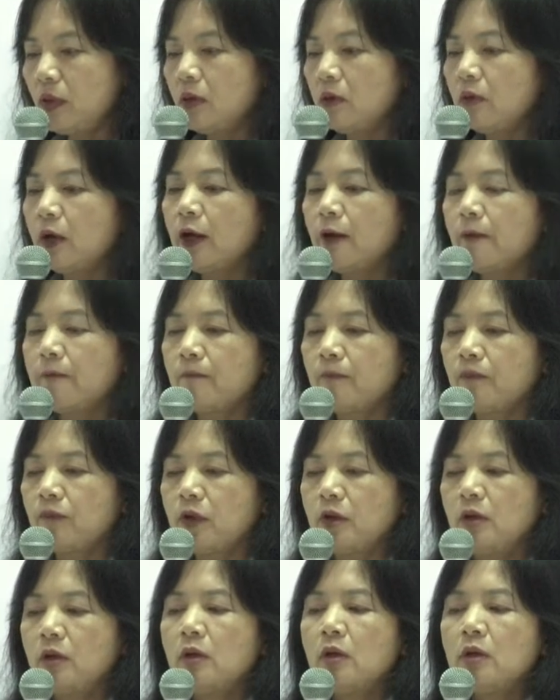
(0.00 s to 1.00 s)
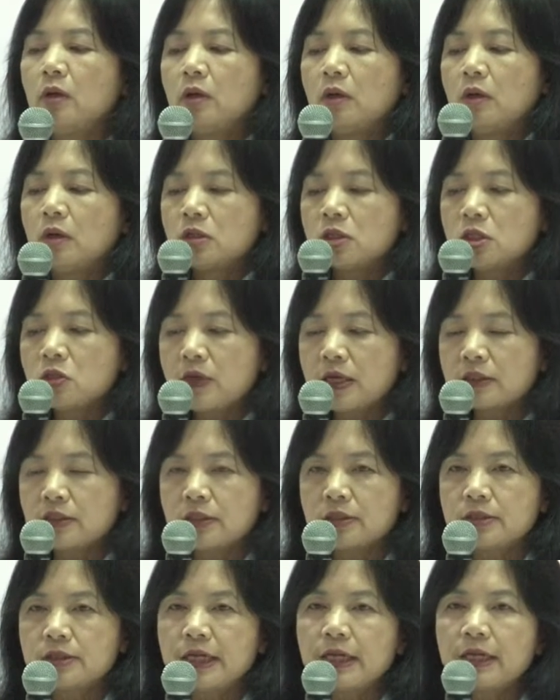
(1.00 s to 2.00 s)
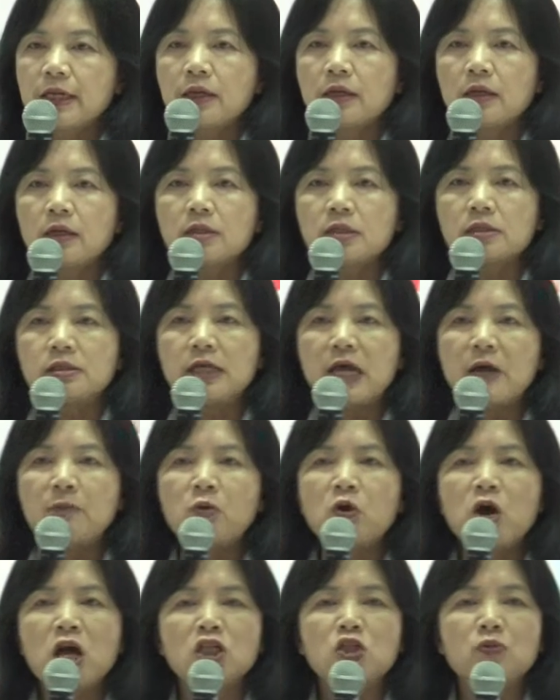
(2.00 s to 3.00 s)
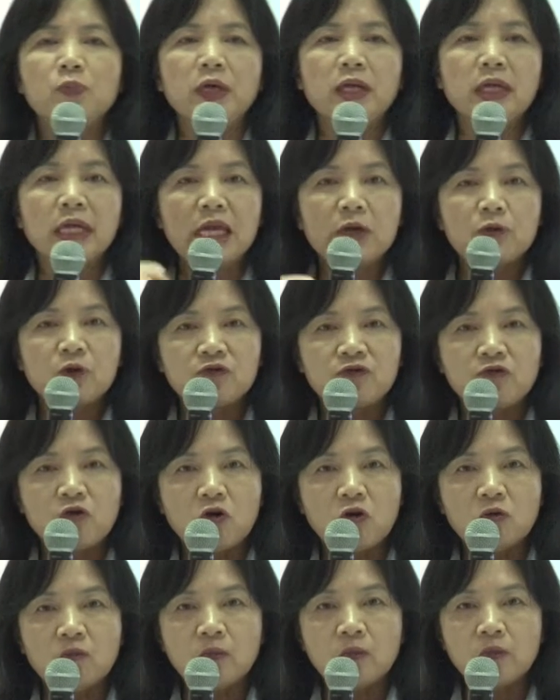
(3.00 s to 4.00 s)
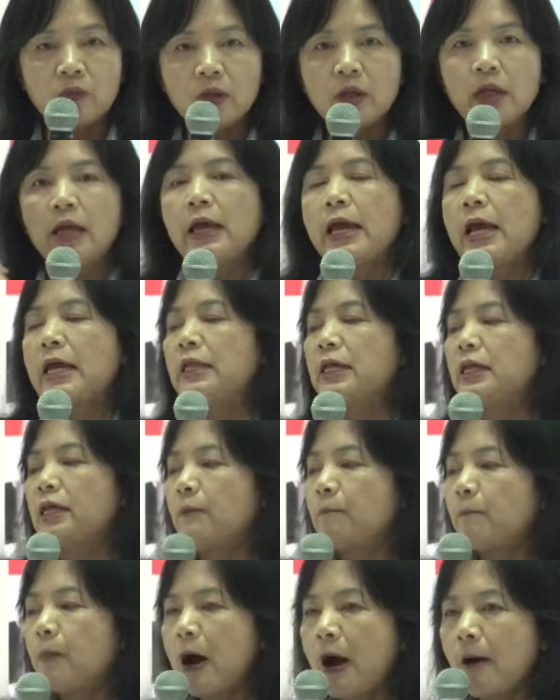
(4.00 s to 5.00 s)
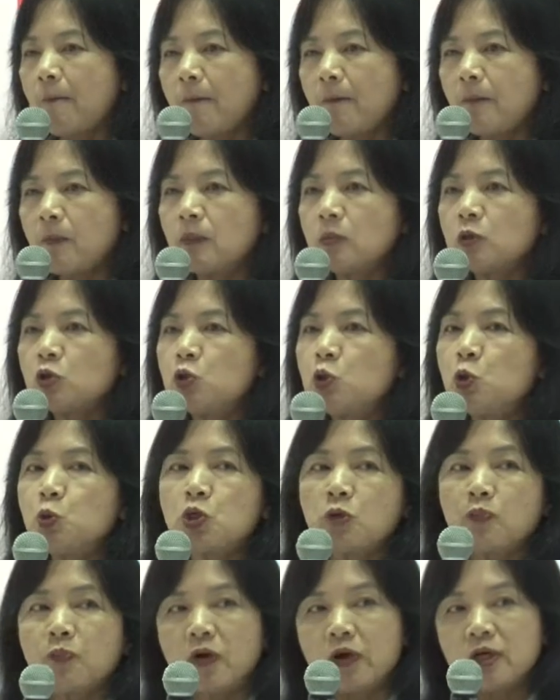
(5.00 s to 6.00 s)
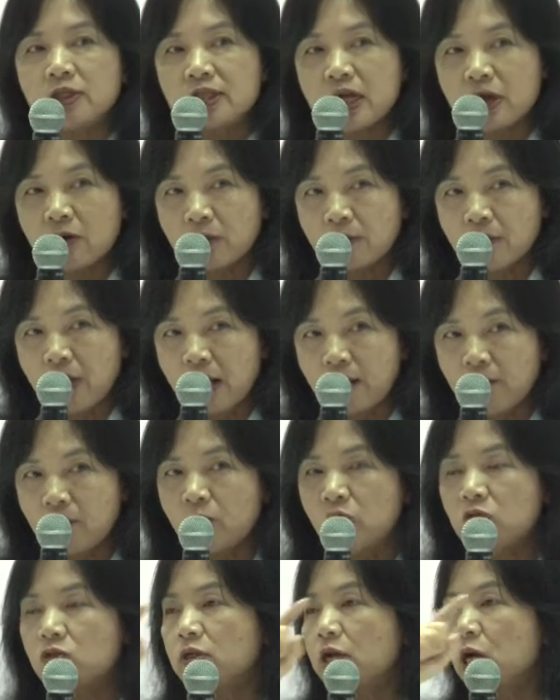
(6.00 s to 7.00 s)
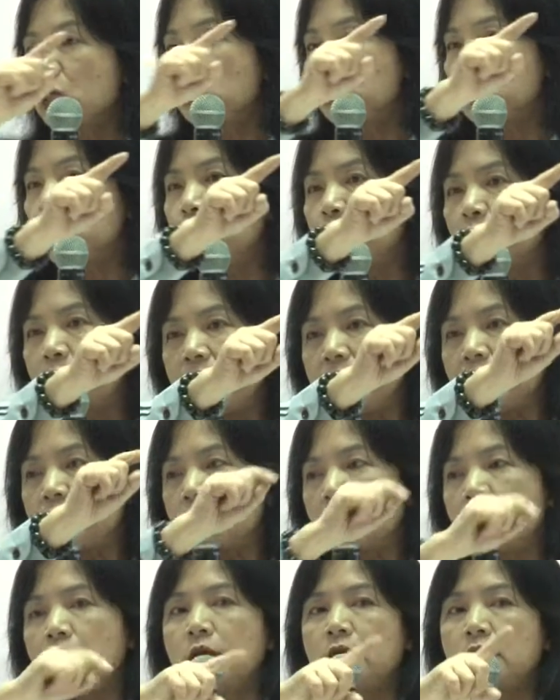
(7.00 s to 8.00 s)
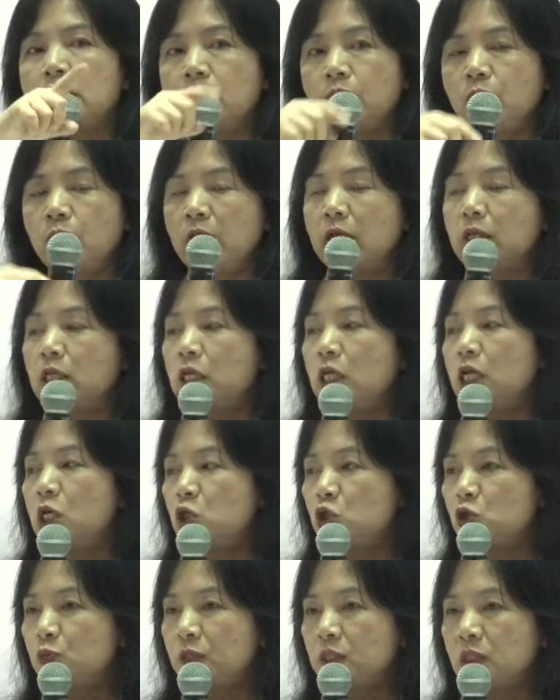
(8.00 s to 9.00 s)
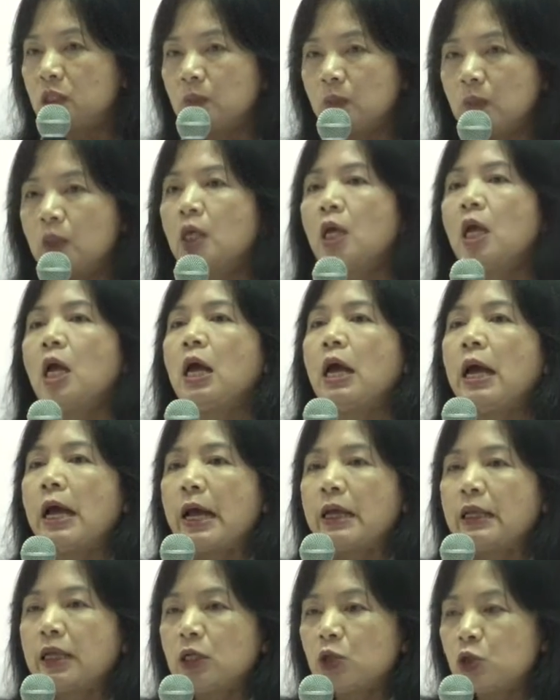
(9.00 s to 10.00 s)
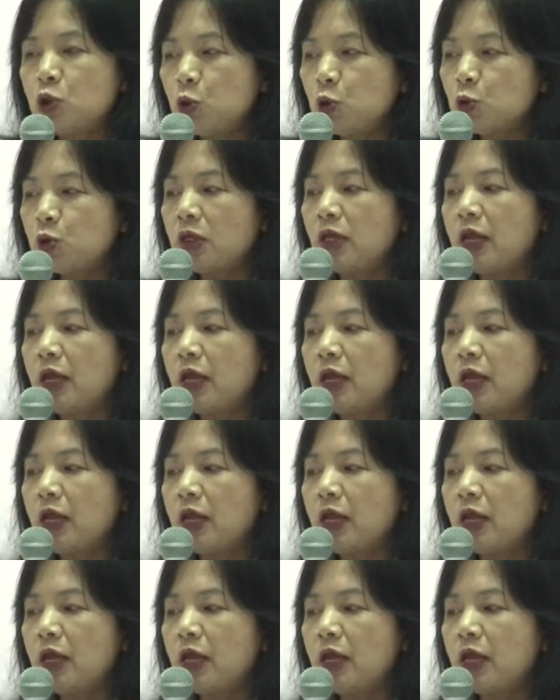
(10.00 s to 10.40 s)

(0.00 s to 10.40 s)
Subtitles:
Right. So as I say, the sample has to be in liquid form, and then it pumped to the peristaltic pump, which I'll show you later on in the instrument, and then to the